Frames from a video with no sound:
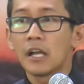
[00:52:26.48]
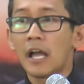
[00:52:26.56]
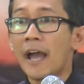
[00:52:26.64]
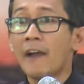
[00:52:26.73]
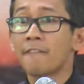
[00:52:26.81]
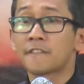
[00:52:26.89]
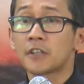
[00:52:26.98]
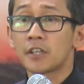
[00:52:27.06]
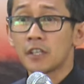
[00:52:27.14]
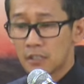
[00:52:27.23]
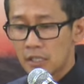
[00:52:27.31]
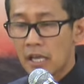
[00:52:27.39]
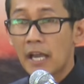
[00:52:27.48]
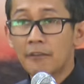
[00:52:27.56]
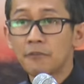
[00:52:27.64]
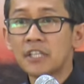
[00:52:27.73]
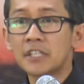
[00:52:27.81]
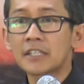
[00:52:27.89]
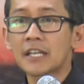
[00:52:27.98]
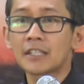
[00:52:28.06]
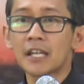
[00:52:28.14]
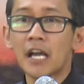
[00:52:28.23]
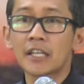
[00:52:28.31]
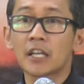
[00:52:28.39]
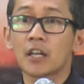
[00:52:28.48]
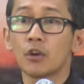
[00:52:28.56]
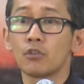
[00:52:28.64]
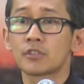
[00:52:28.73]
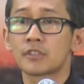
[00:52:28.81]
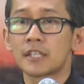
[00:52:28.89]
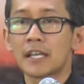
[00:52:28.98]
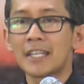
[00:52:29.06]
After reading that, I closed